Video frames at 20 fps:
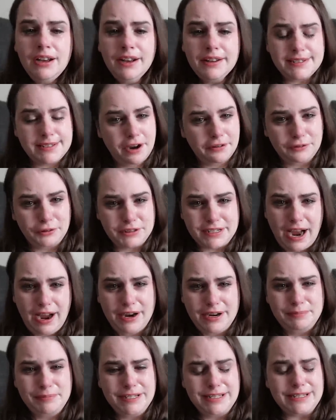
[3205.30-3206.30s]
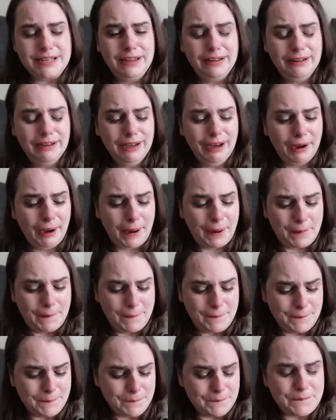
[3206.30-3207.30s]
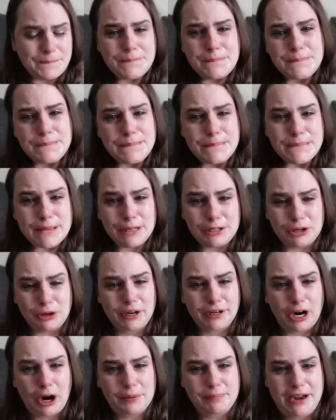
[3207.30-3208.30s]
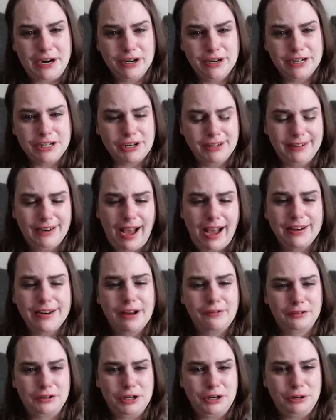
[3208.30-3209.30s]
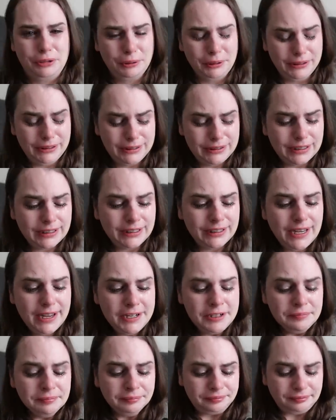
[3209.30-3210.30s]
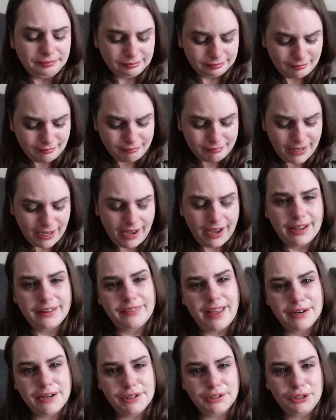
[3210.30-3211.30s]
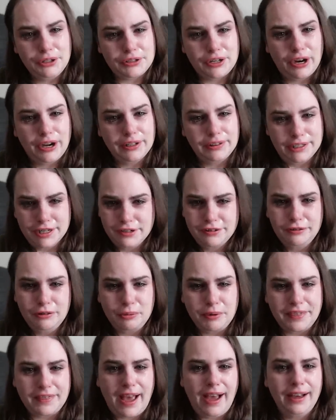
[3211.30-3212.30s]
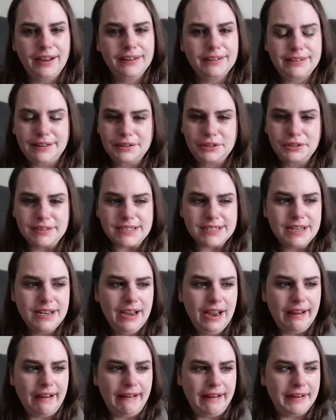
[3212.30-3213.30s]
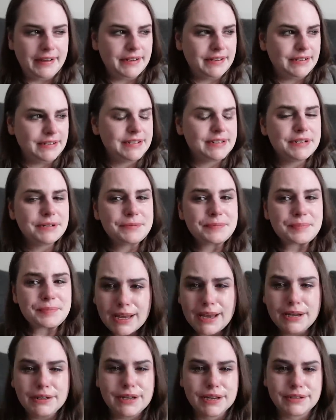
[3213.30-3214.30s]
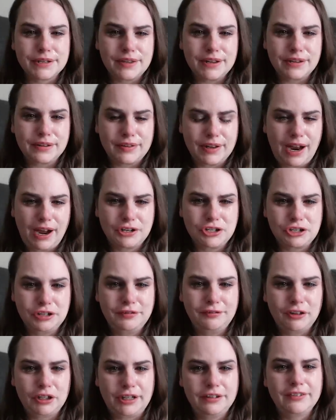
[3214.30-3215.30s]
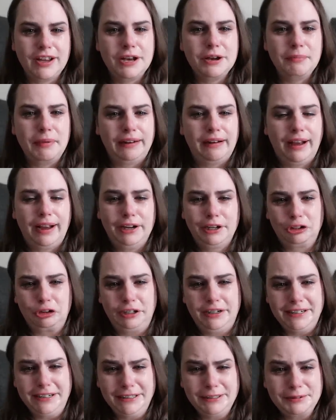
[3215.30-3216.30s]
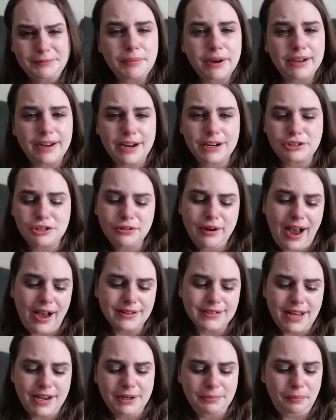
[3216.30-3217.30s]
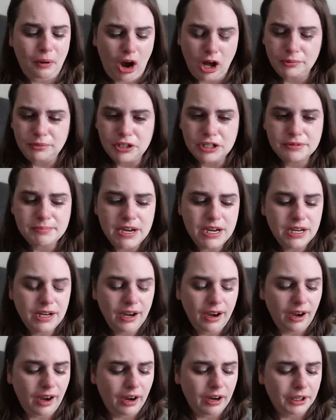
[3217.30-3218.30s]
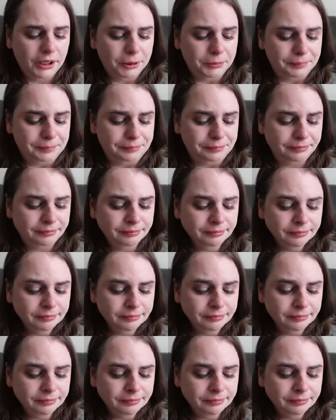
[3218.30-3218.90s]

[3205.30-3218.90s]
several times um, during our marriage, and I never knew. and that he could not live with that guilt, and he doesn't think that I should forgive him, and I agree. But Andrew has a problem. Um,